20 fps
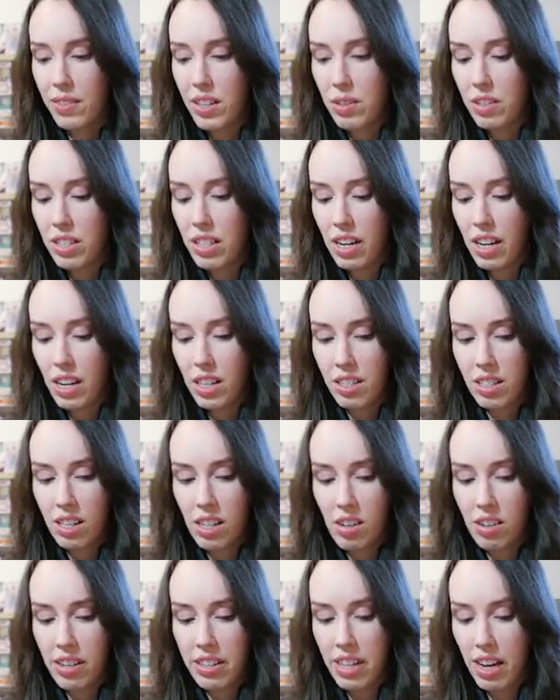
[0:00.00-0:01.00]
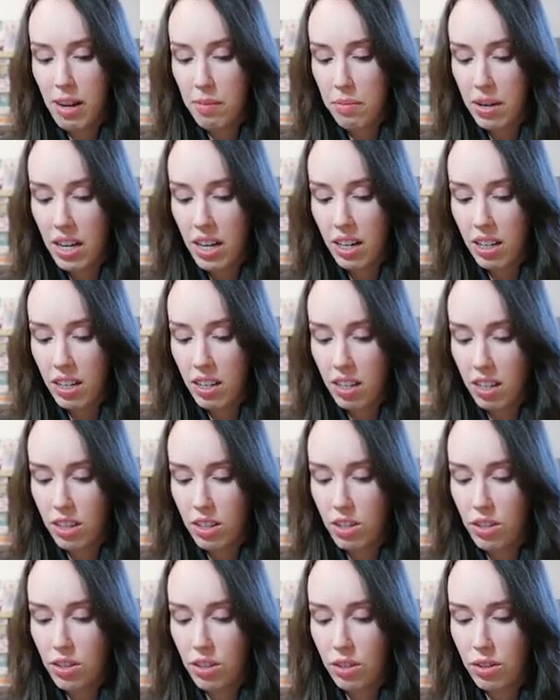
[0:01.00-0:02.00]
if there's an SR in that pack, I
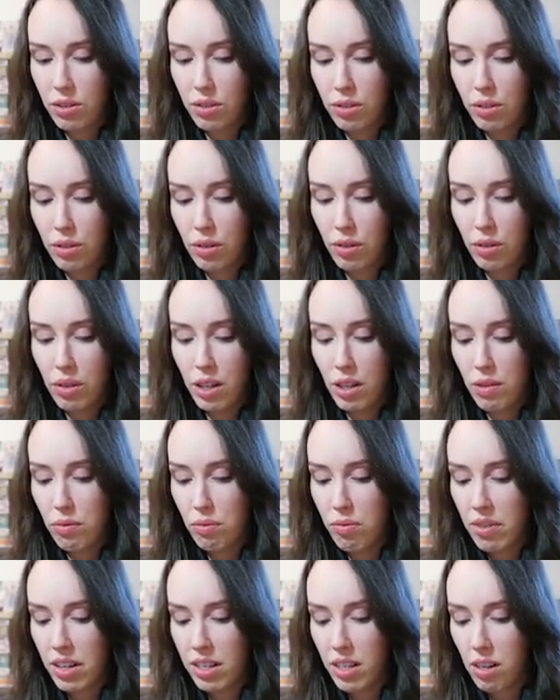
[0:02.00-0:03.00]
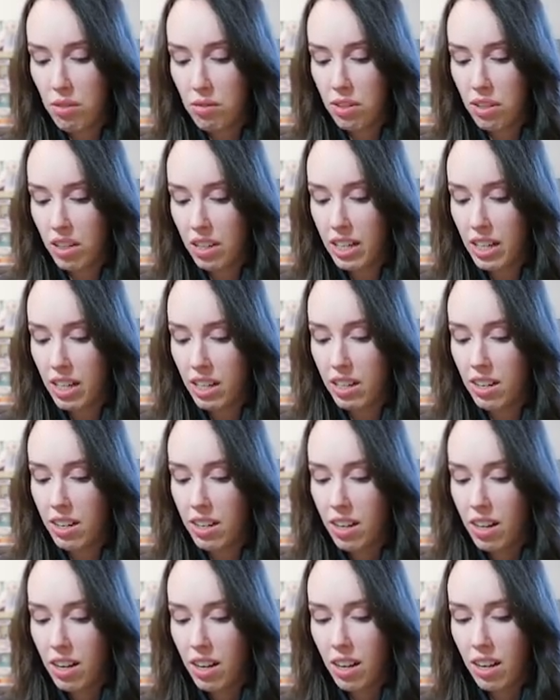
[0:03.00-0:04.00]
don't know if we're going to
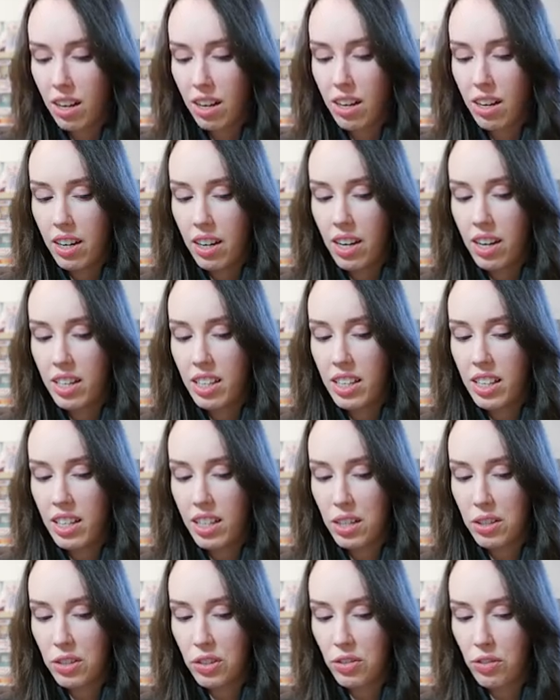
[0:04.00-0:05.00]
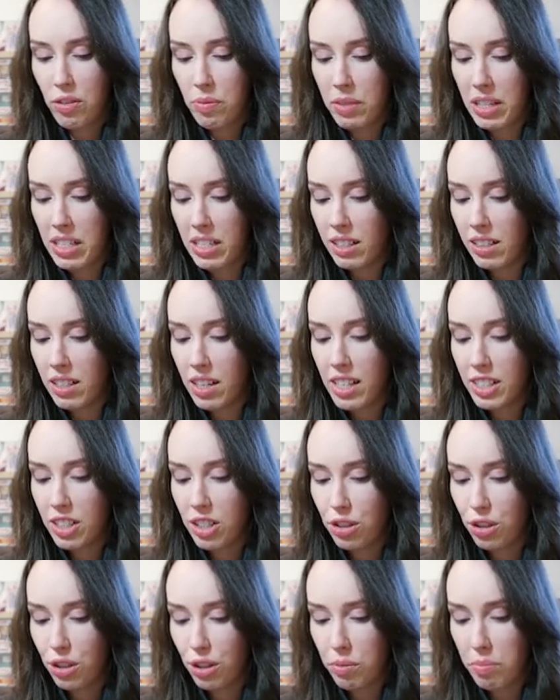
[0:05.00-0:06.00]
get anything else from these
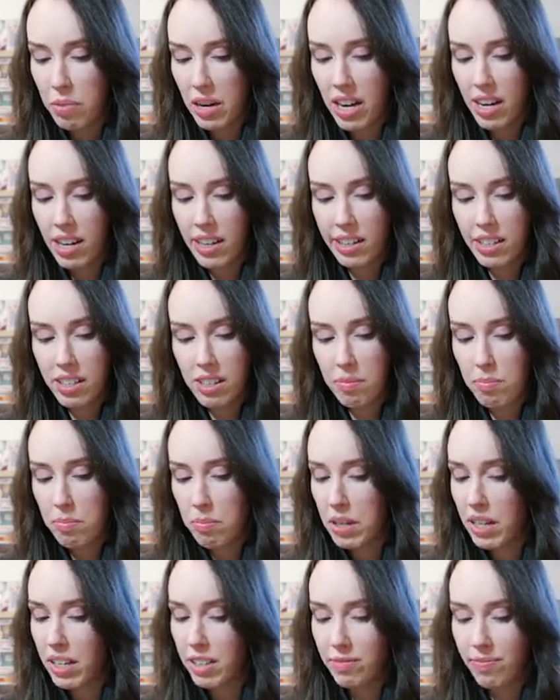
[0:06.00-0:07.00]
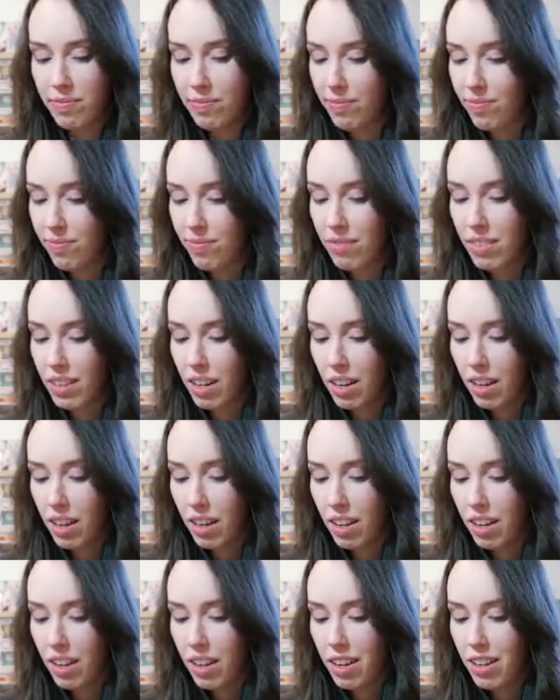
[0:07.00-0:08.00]
last two packs, but
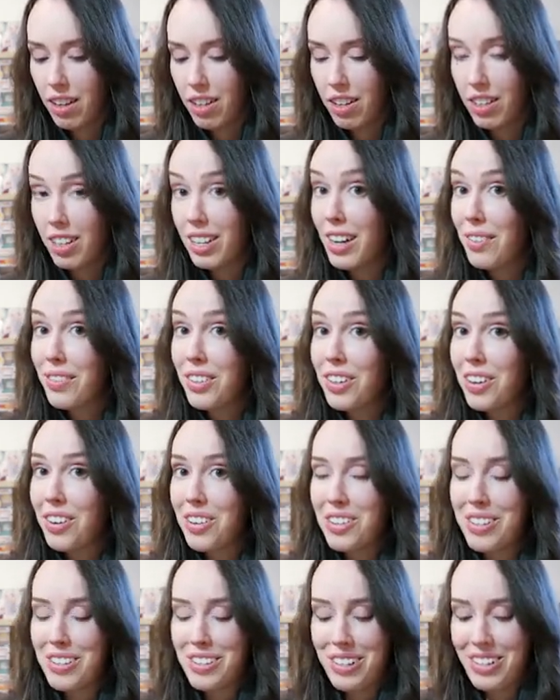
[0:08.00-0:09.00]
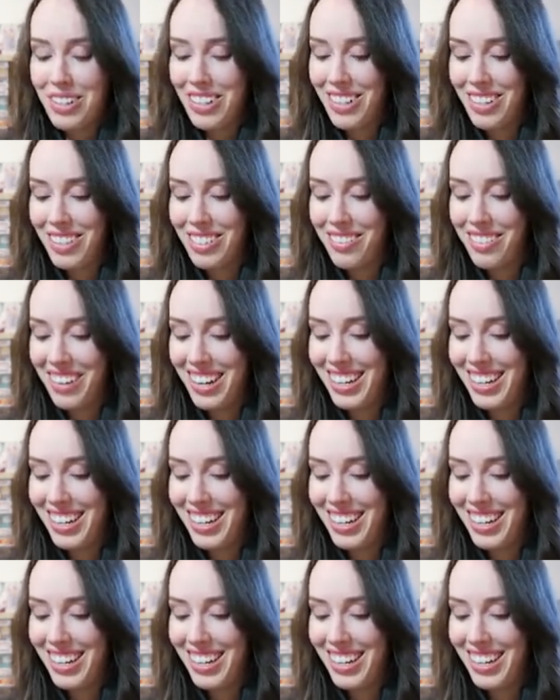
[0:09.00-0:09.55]
you never know, do you? You